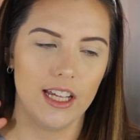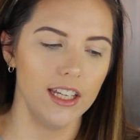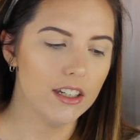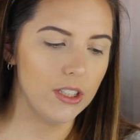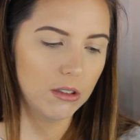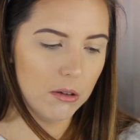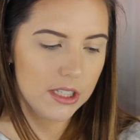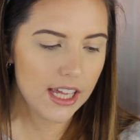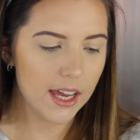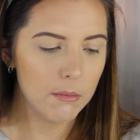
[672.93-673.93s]
I think if you
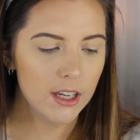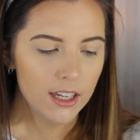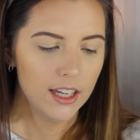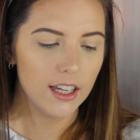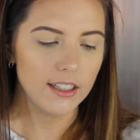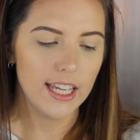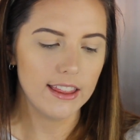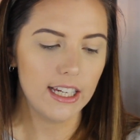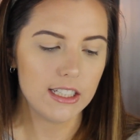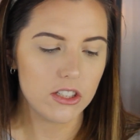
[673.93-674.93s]
use them,
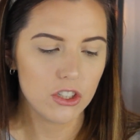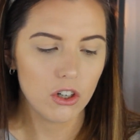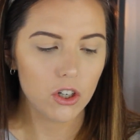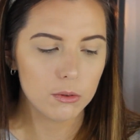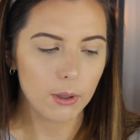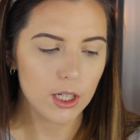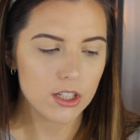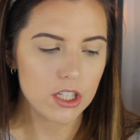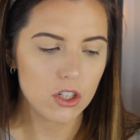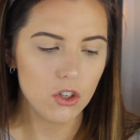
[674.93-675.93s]
like that's your own
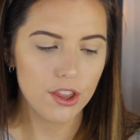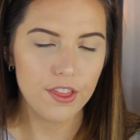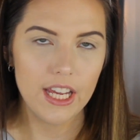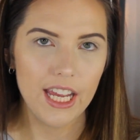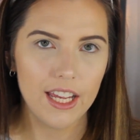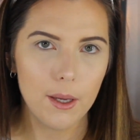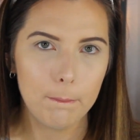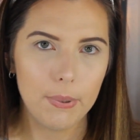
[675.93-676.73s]
personal thing,